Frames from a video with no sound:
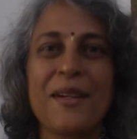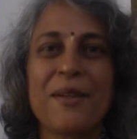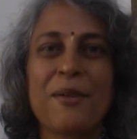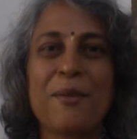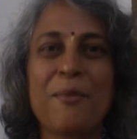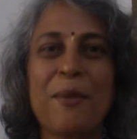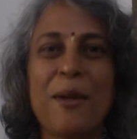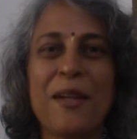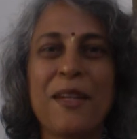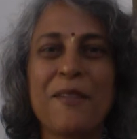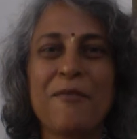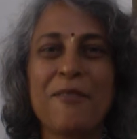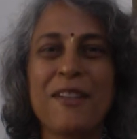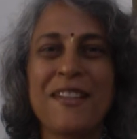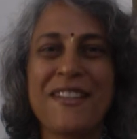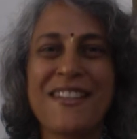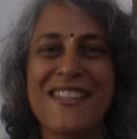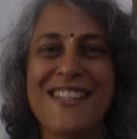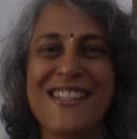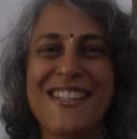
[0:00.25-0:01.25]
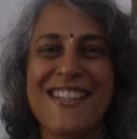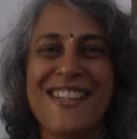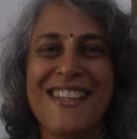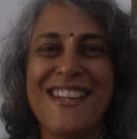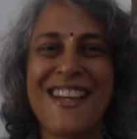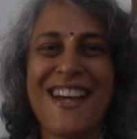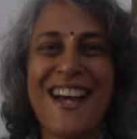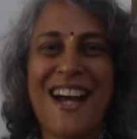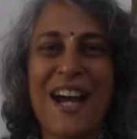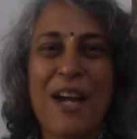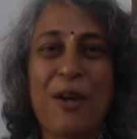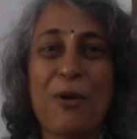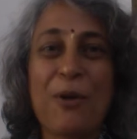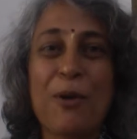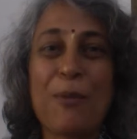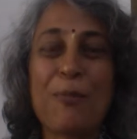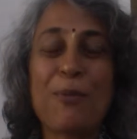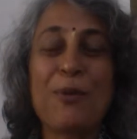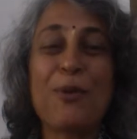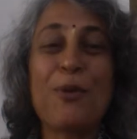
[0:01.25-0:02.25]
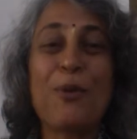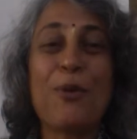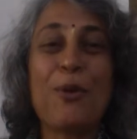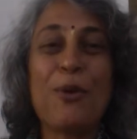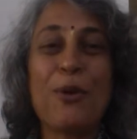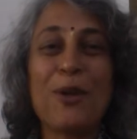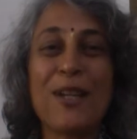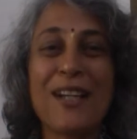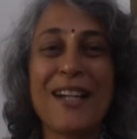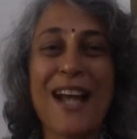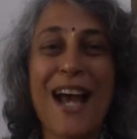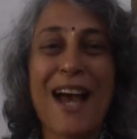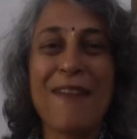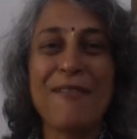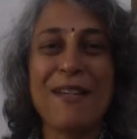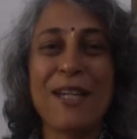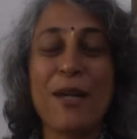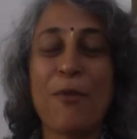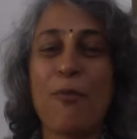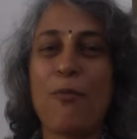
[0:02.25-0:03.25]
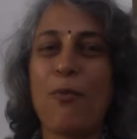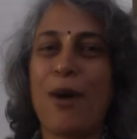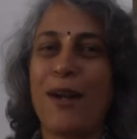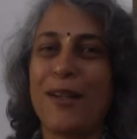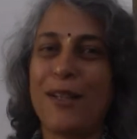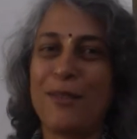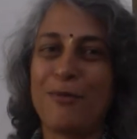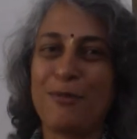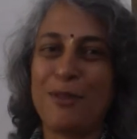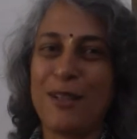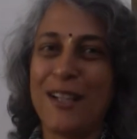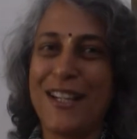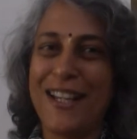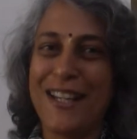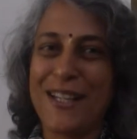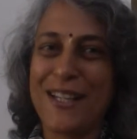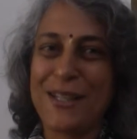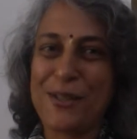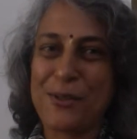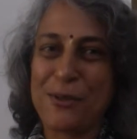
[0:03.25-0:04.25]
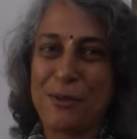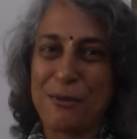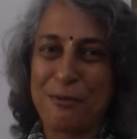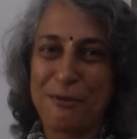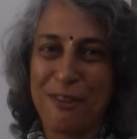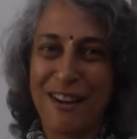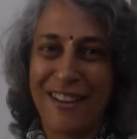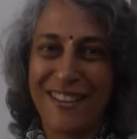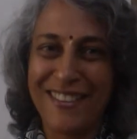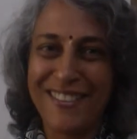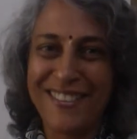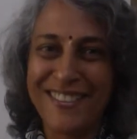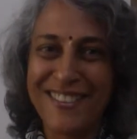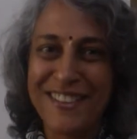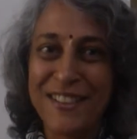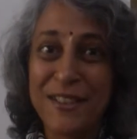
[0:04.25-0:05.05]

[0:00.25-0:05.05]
Good morning, friends. I hope you all are having a wonderful day so far.